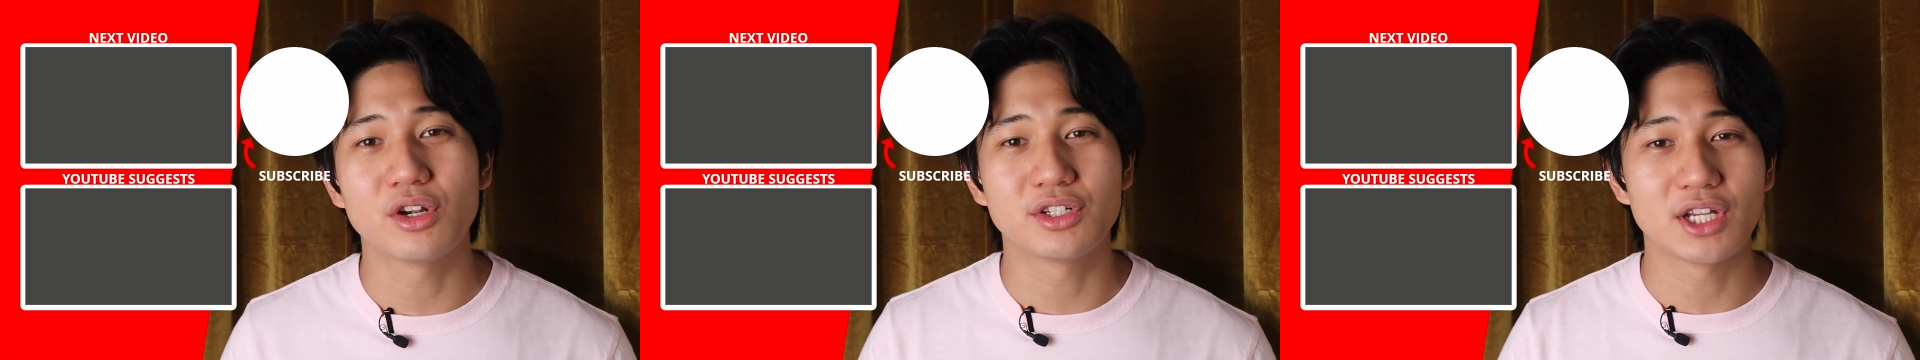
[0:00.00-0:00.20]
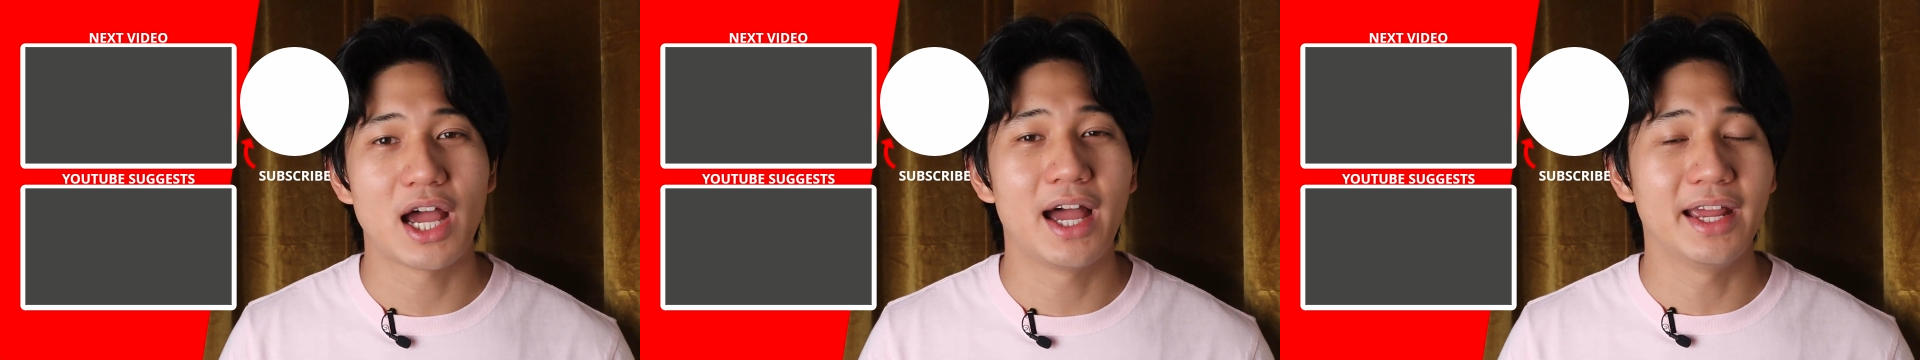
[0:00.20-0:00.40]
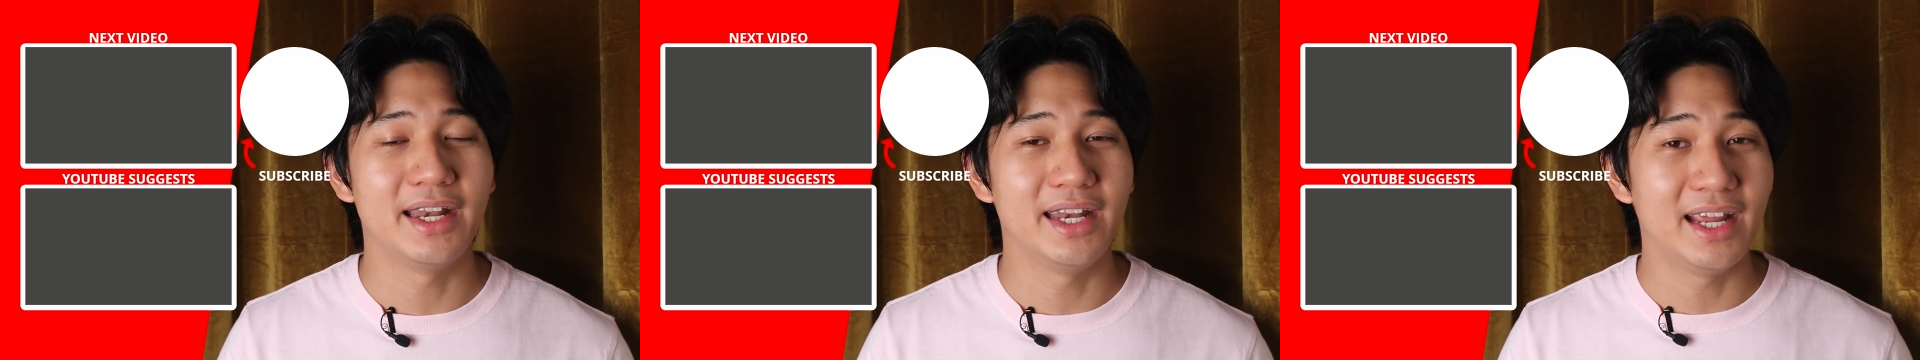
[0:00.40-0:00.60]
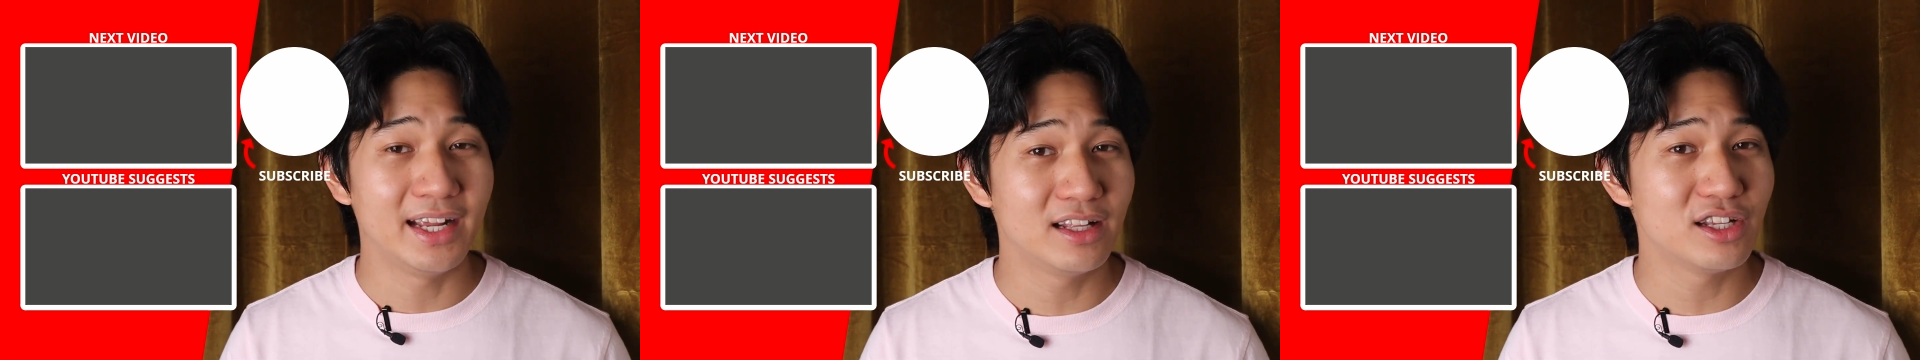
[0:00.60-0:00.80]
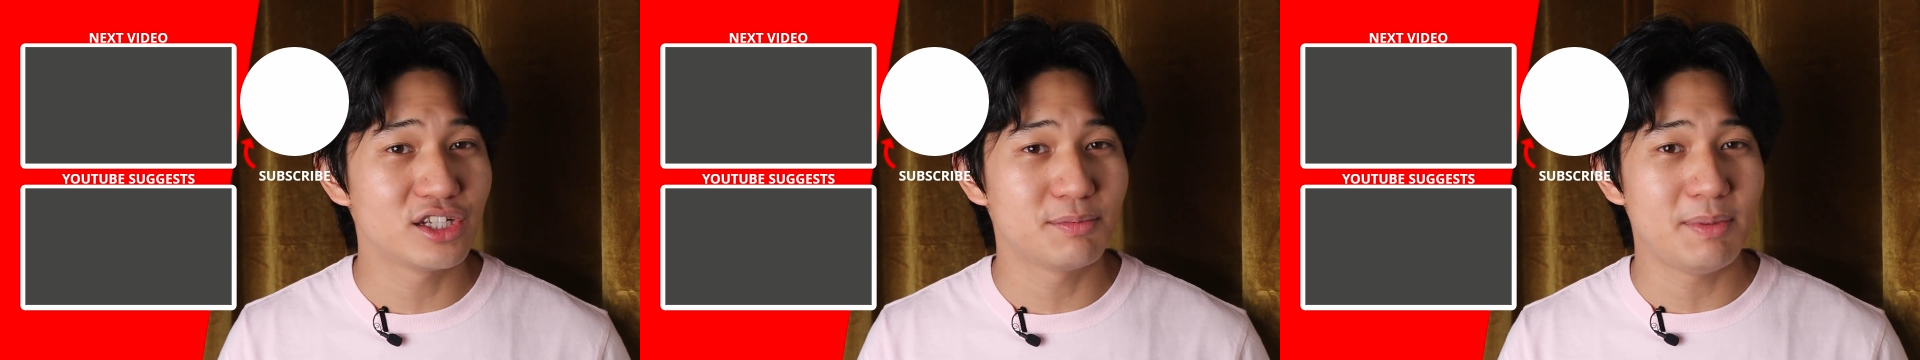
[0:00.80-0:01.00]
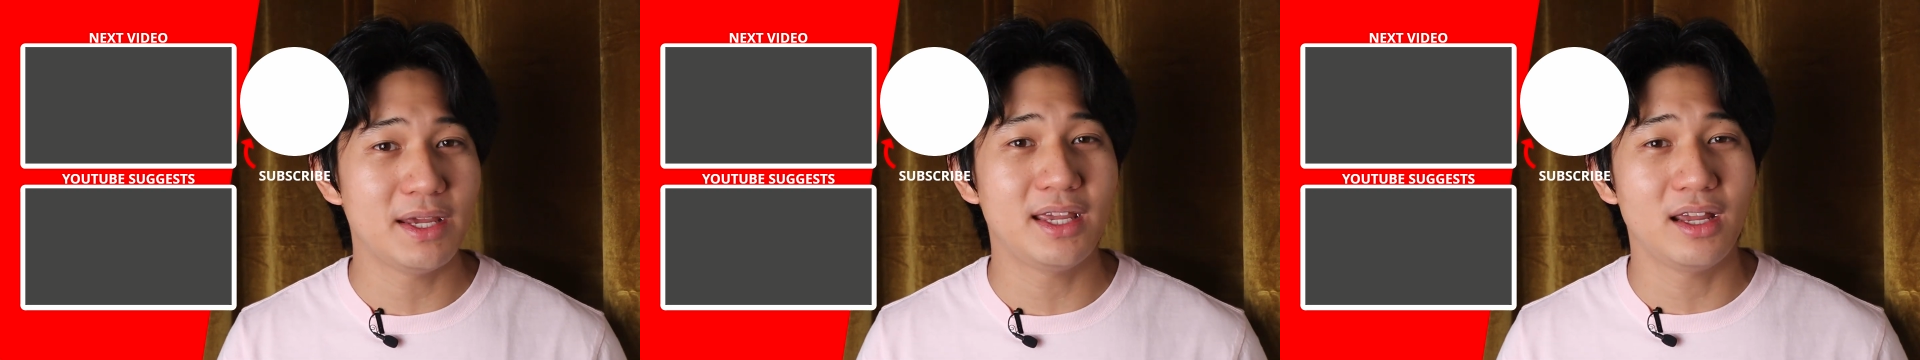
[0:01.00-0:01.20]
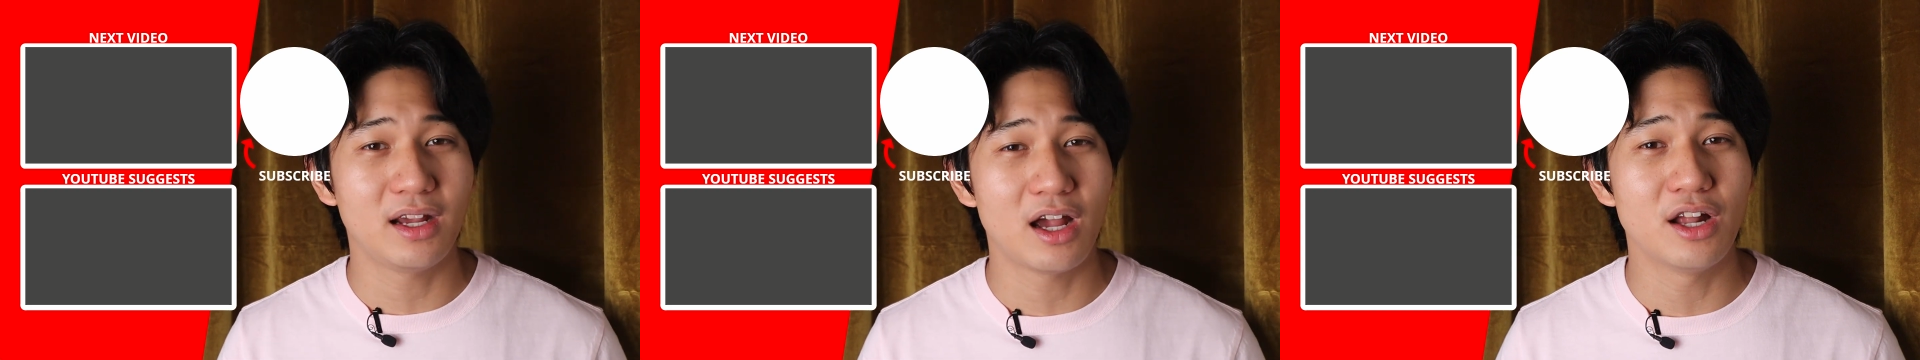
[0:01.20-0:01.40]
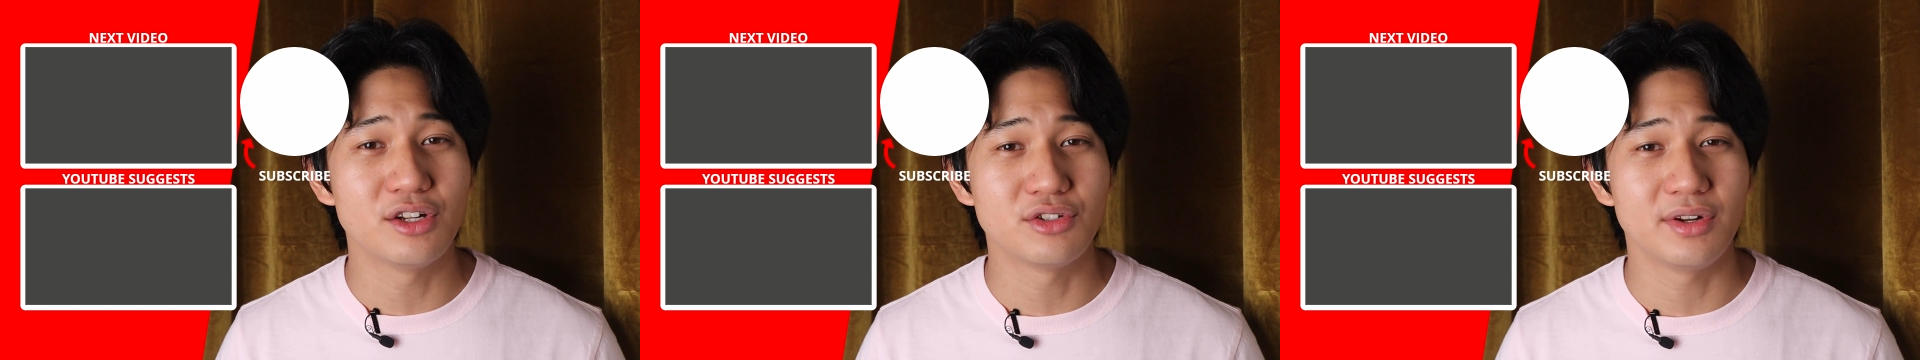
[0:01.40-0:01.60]
are taught in
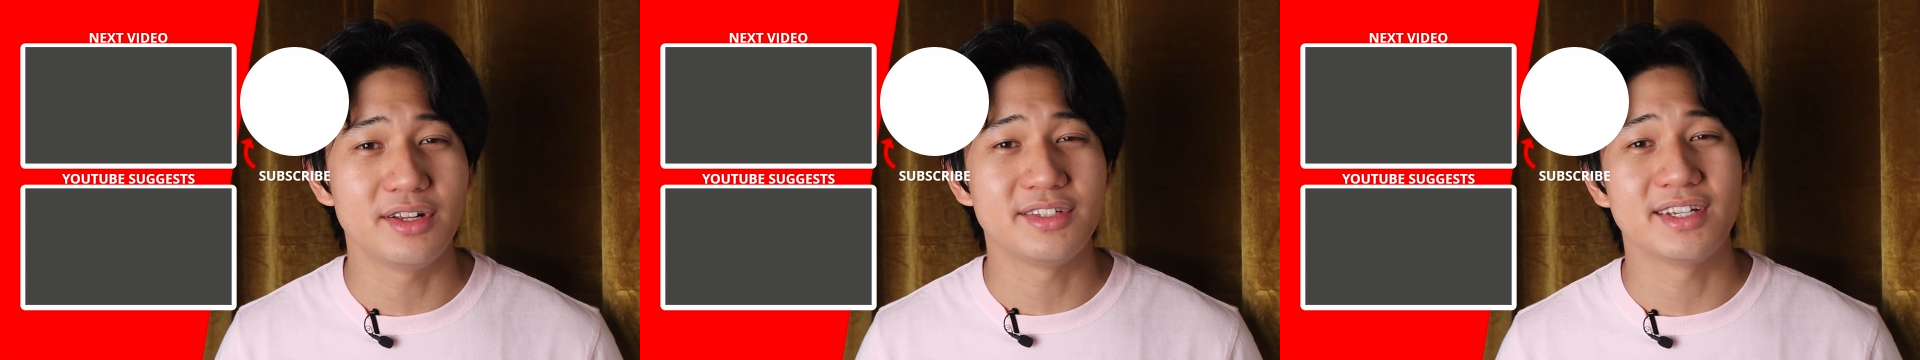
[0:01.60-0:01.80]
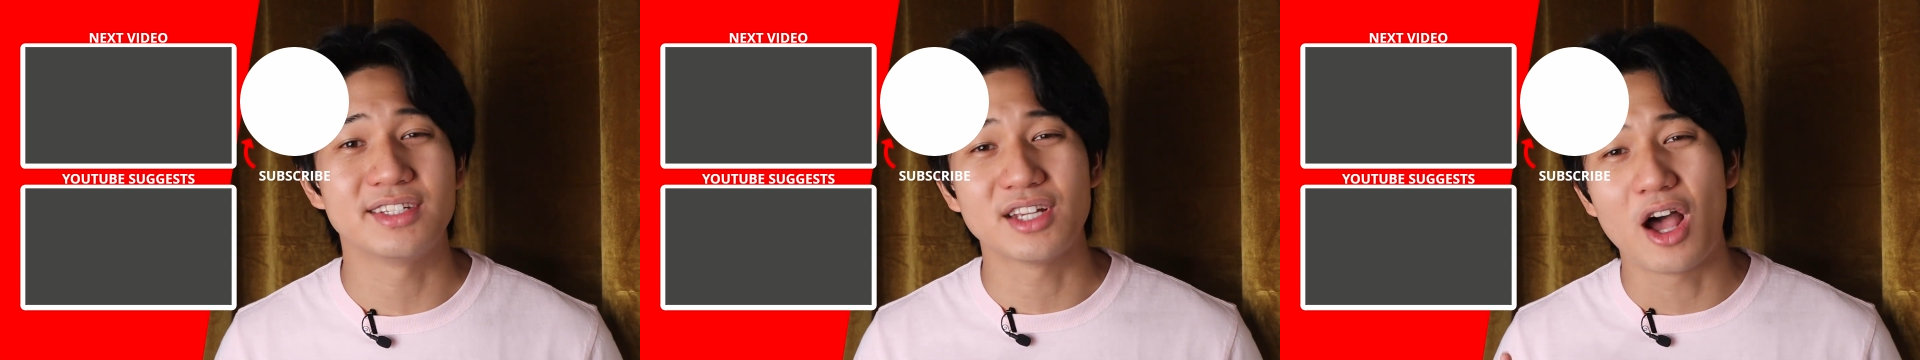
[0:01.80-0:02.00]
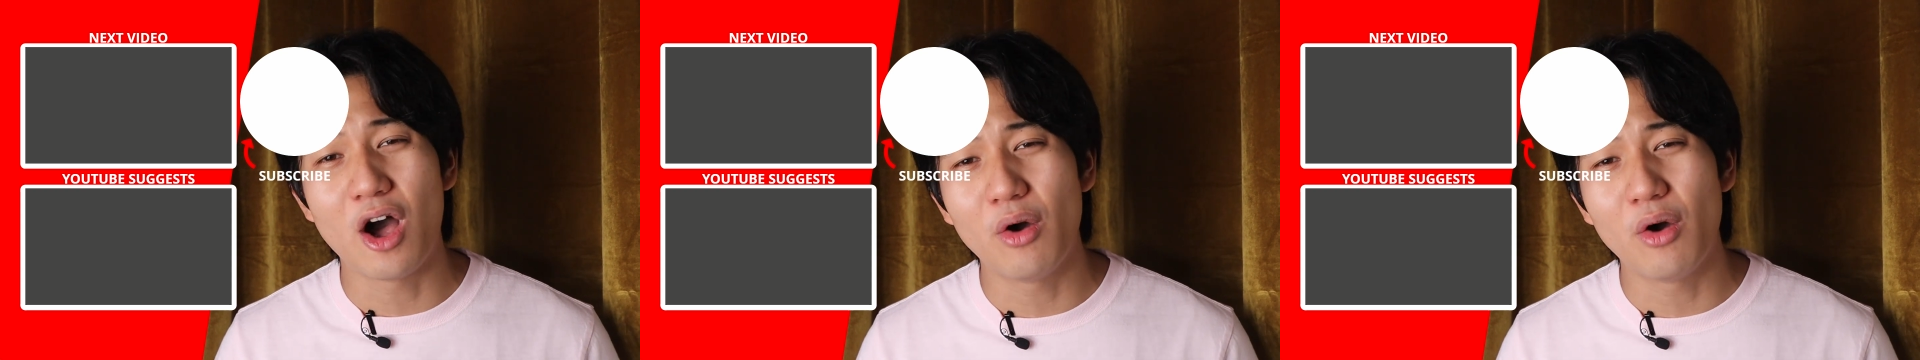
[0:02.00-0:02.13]
English-speaking countries is